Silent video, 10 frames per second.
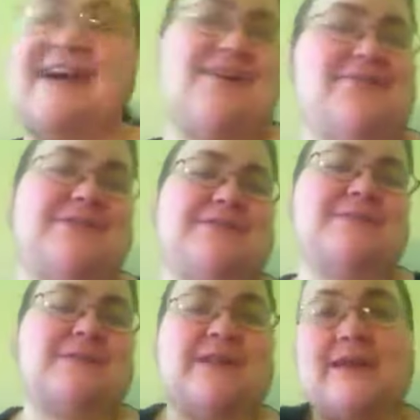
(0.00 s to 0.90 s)
that one
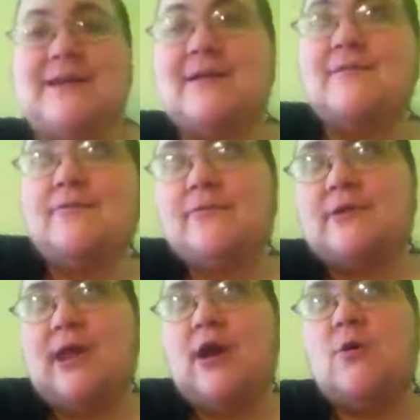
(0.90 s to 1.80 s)
over that. Uh,
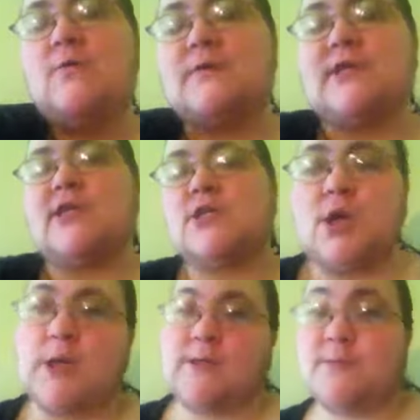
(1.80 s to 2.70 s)
over after
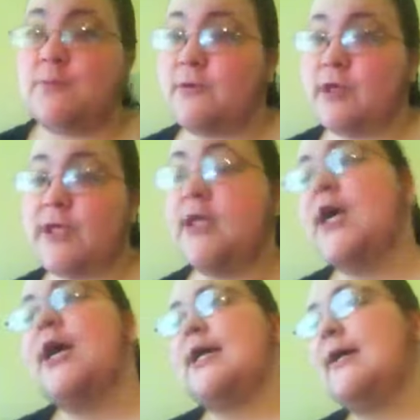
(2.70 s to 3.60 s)
I was born
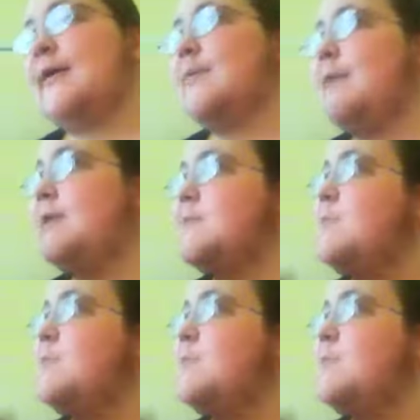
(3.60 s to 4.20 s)
because it means